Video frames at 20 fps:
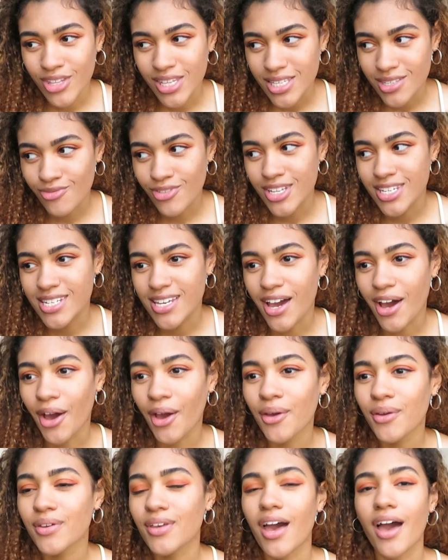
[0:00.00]
for this
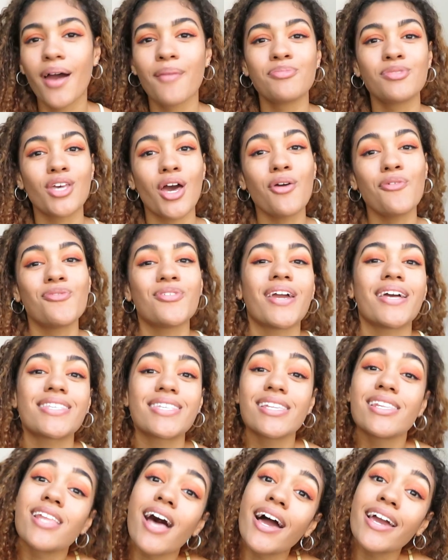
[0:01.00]
video. Um, don't forget
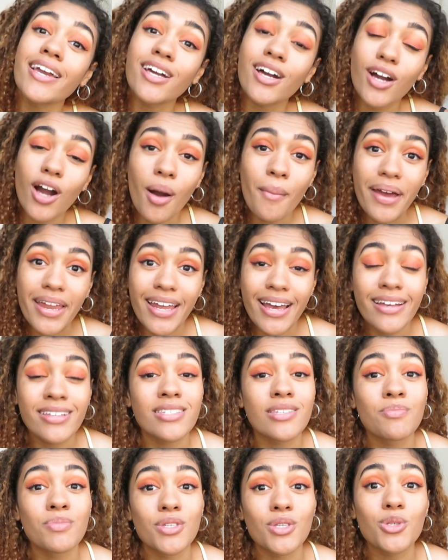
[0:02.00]
to like, comment
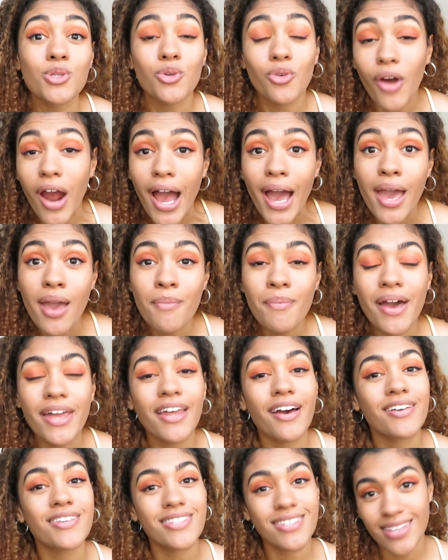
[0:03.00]
and subscribe
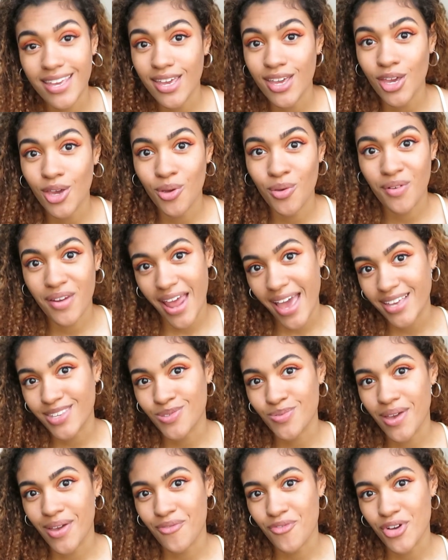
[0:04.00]
and I'll see you
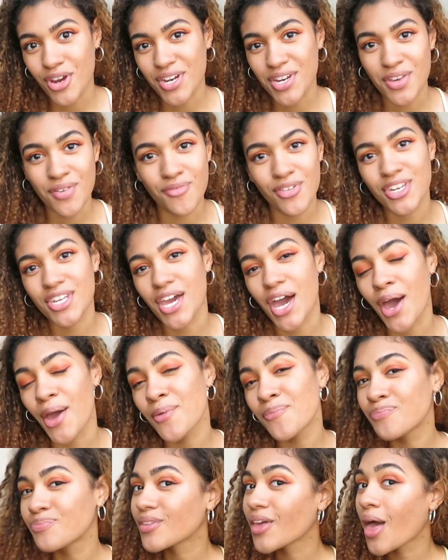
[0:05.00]
next week for a new
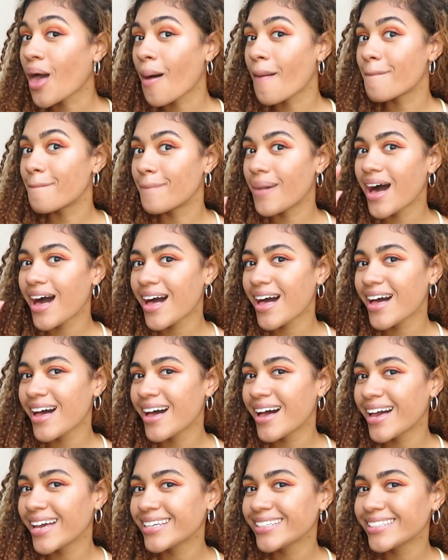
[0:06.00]
video. Bye!